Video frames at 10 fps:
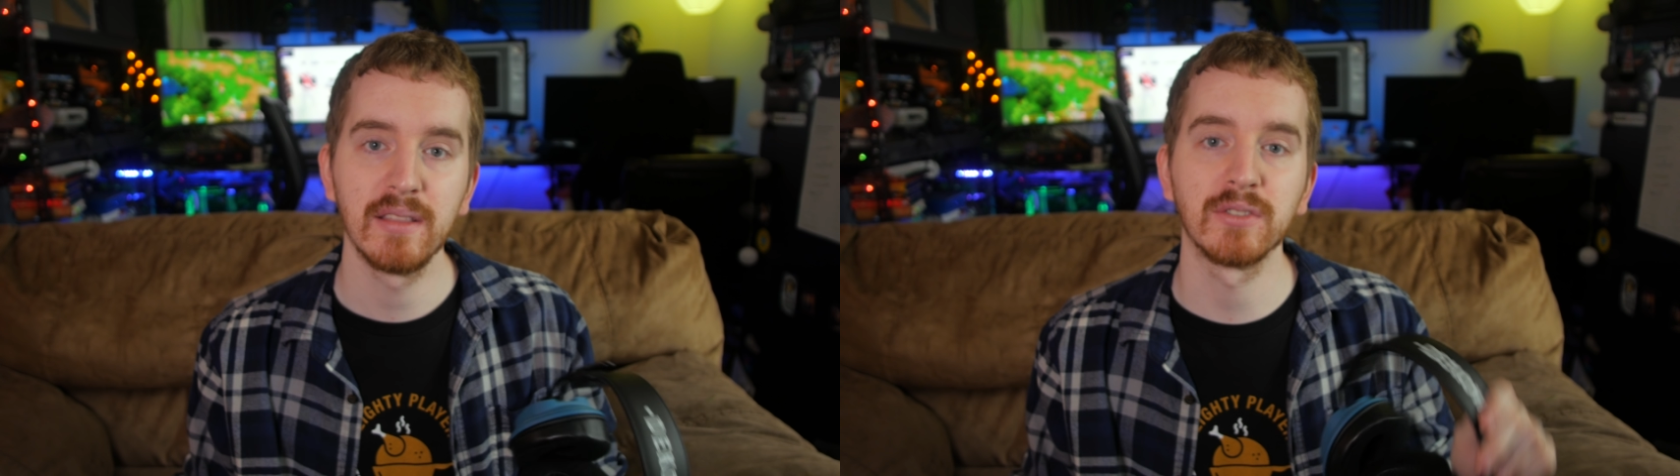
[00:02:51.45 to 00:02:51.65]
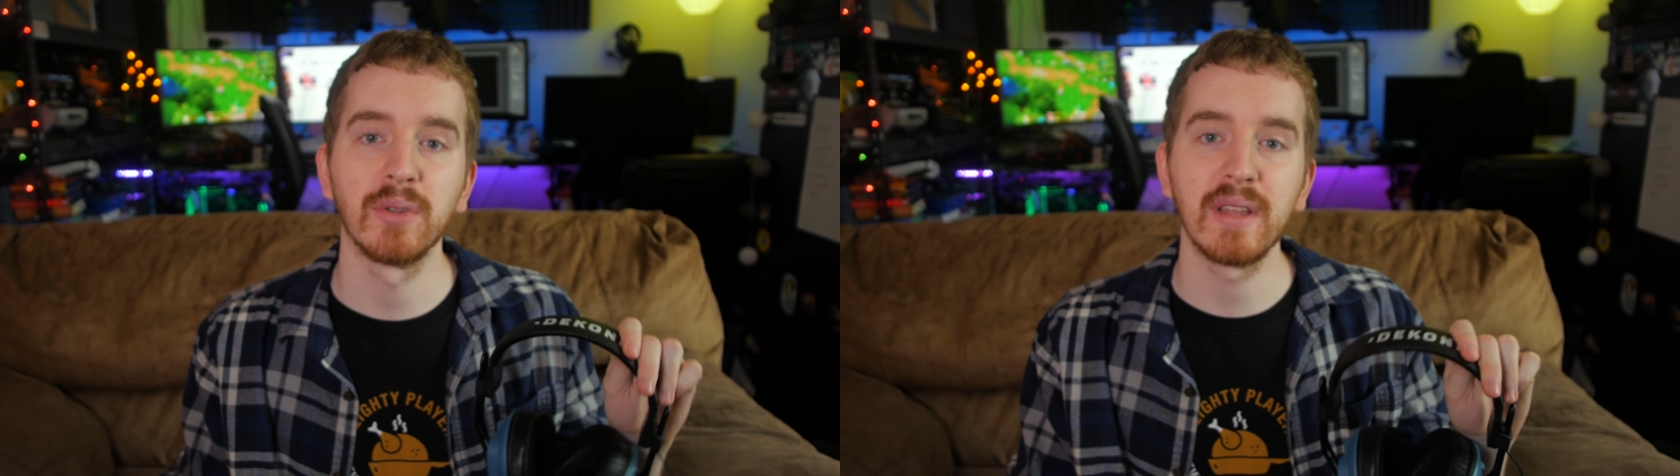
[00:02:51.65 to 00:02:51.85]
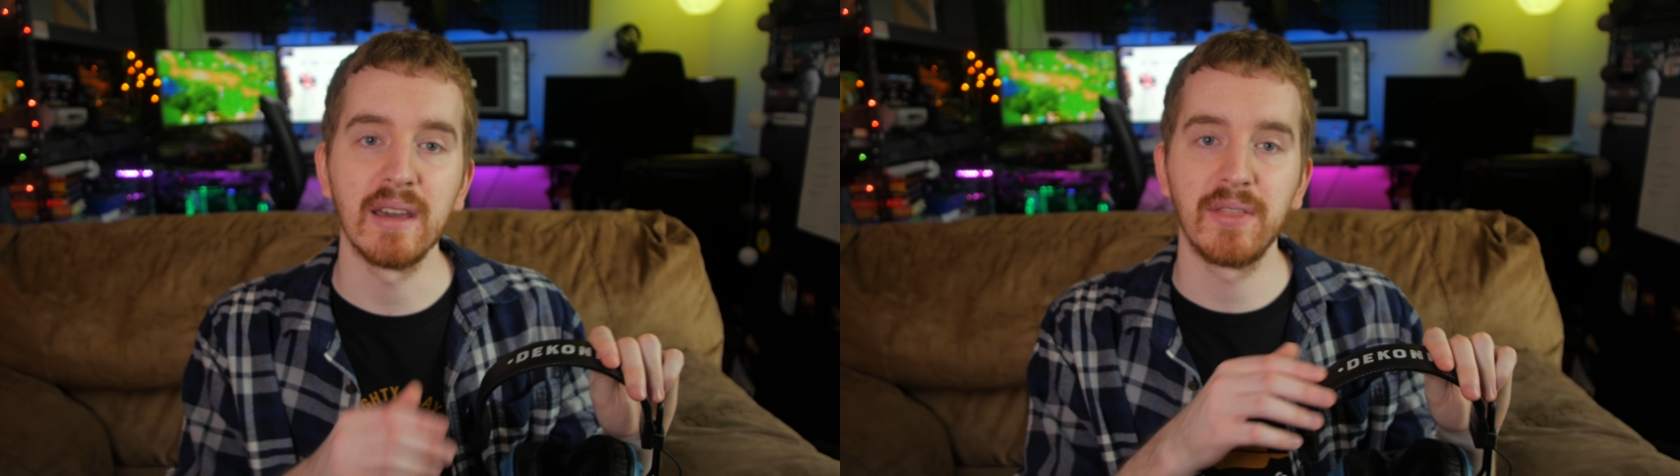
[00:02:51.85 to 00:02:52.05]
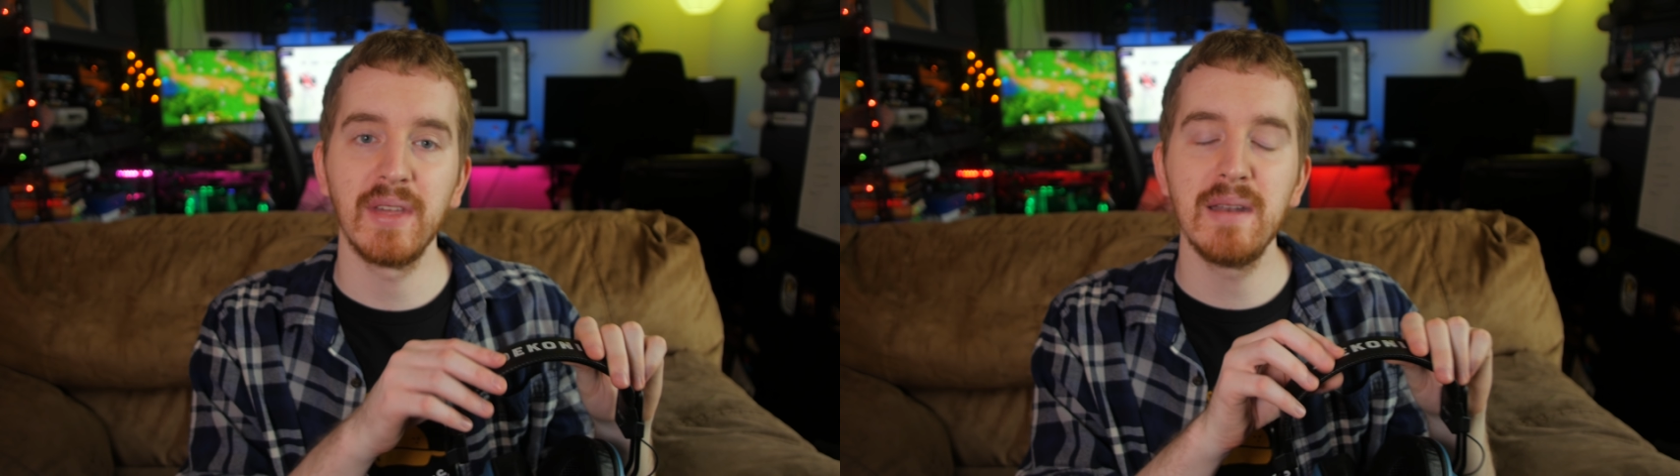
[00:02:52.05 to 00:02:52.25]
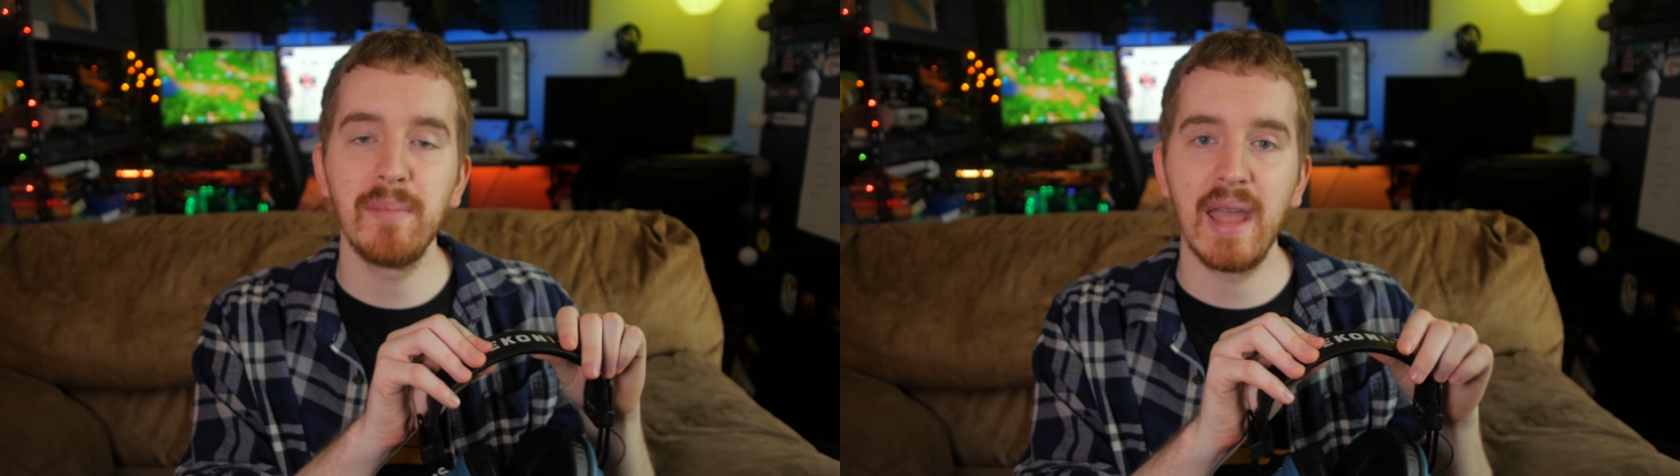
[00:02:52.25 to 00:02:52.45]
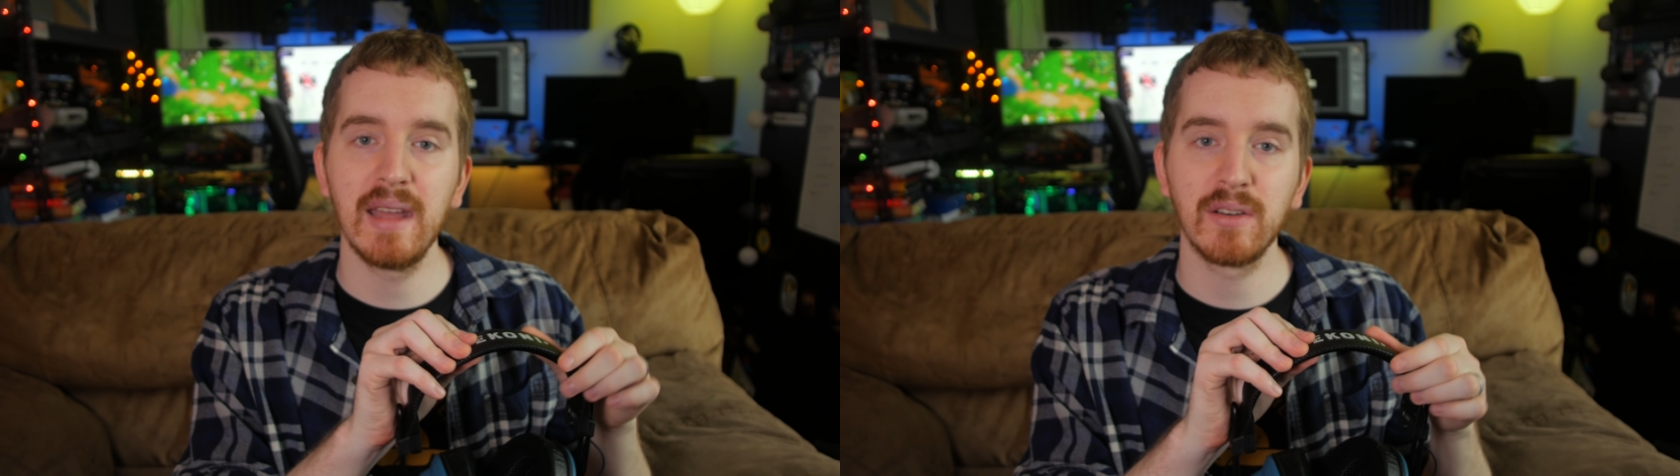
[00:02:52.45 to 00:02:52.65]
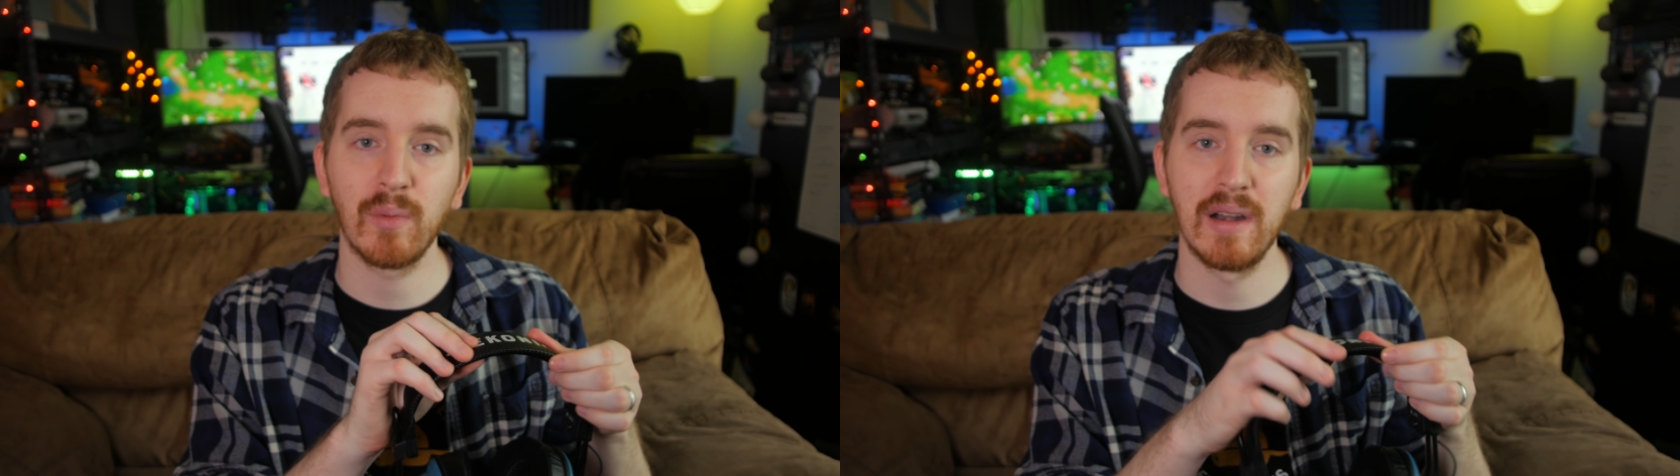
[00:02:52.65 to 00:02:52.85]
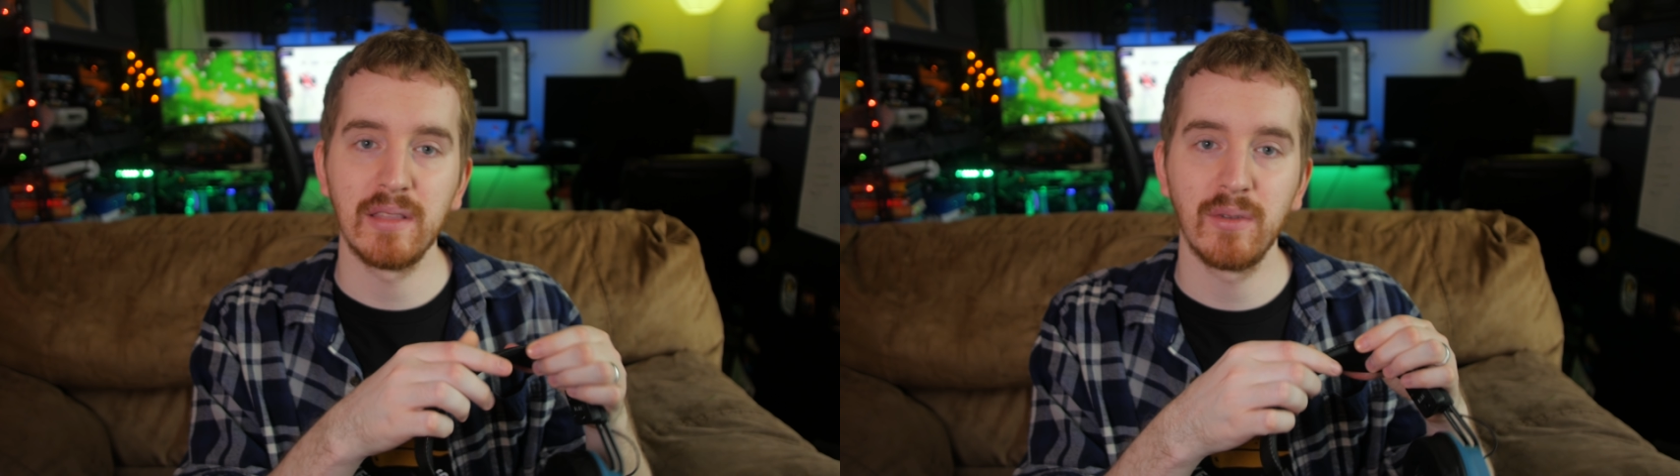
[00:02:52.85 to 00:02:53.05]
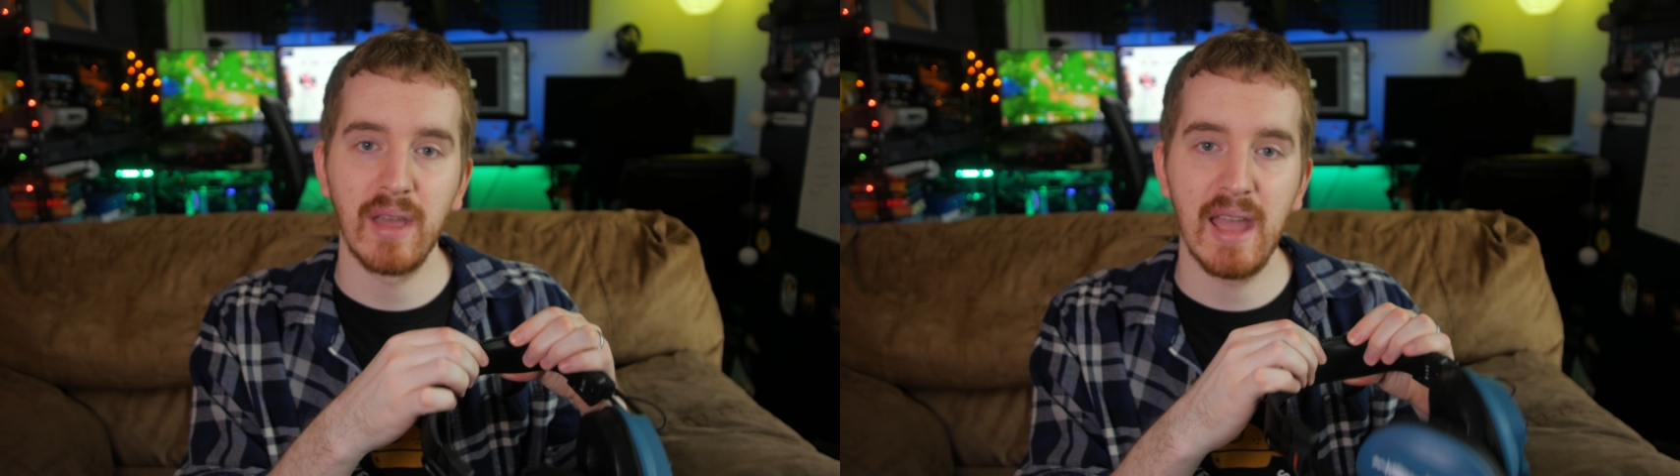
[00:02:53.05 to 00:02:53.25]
There's only a thin band running through the